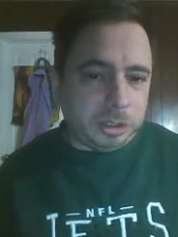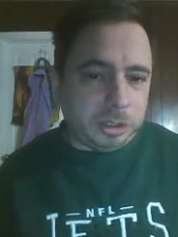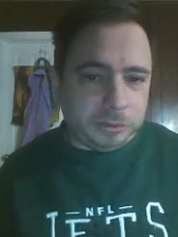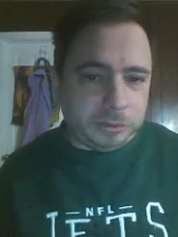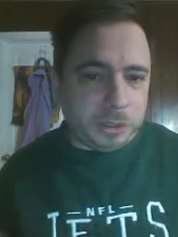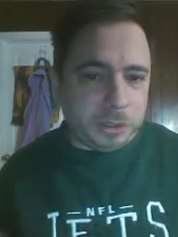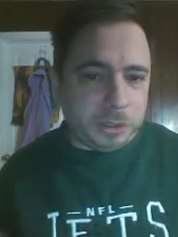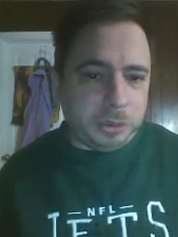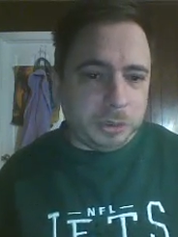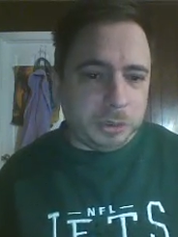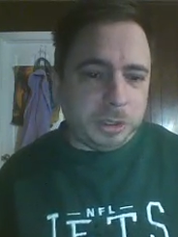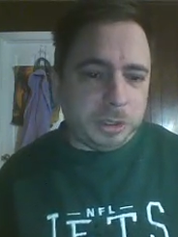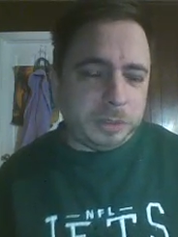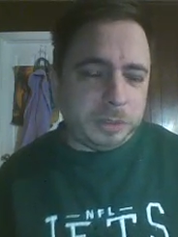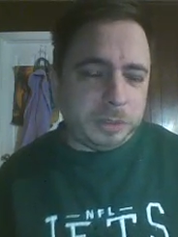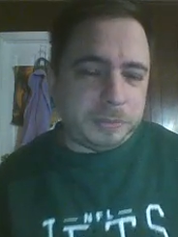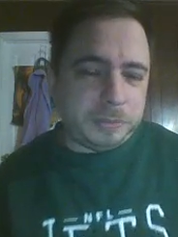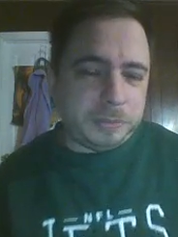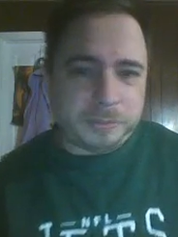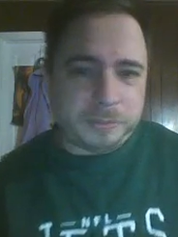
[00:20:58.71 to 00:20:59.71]
feud?
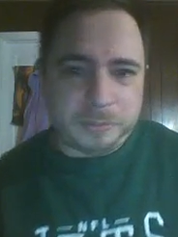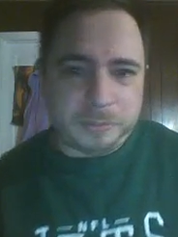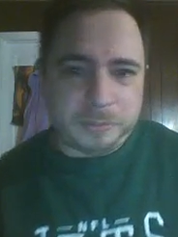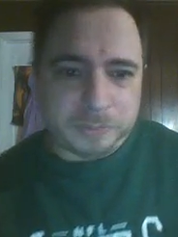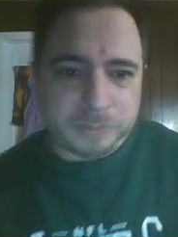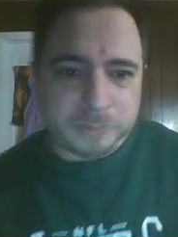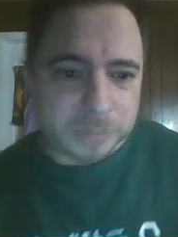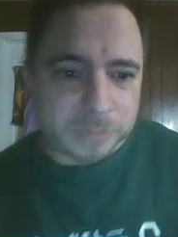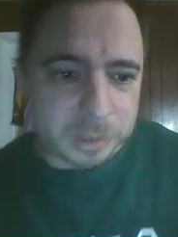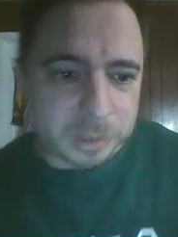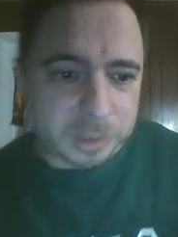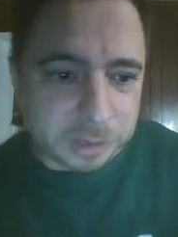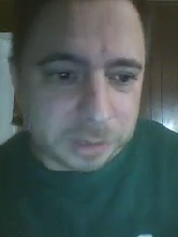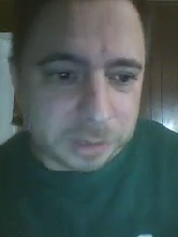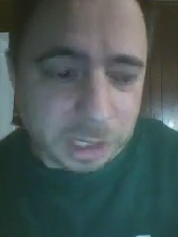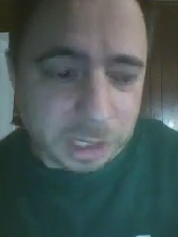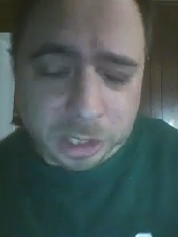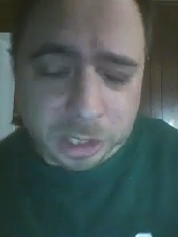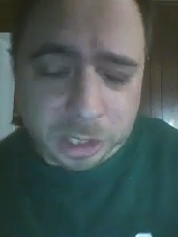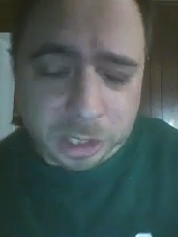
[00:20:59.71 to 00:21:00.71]

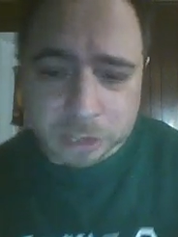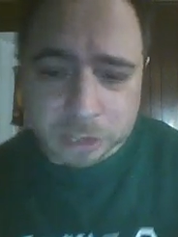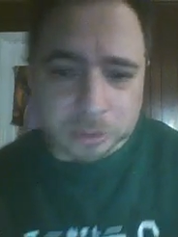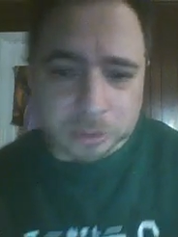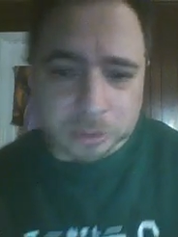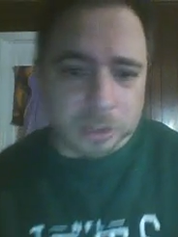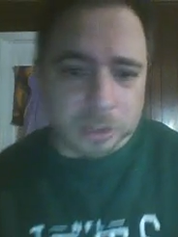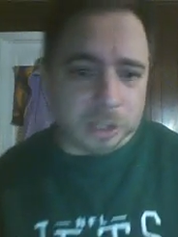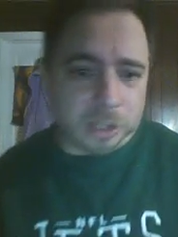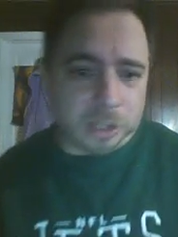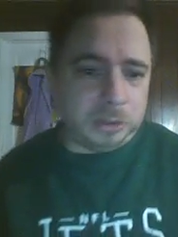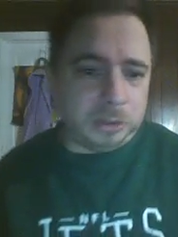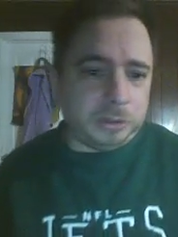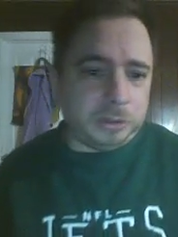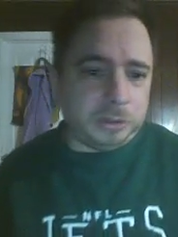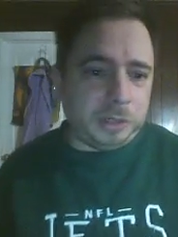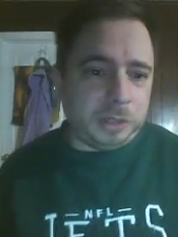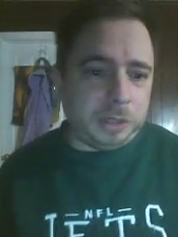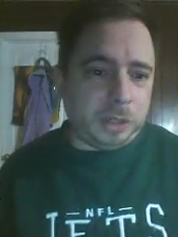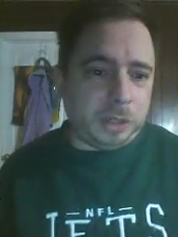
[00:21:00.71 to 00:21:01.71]
I, I don't know. I don't
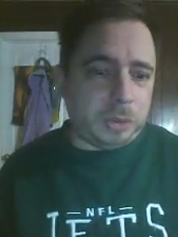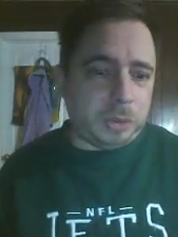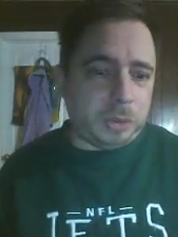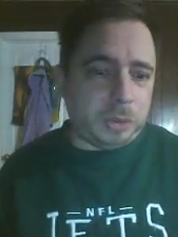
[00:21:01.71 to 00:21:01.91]
really know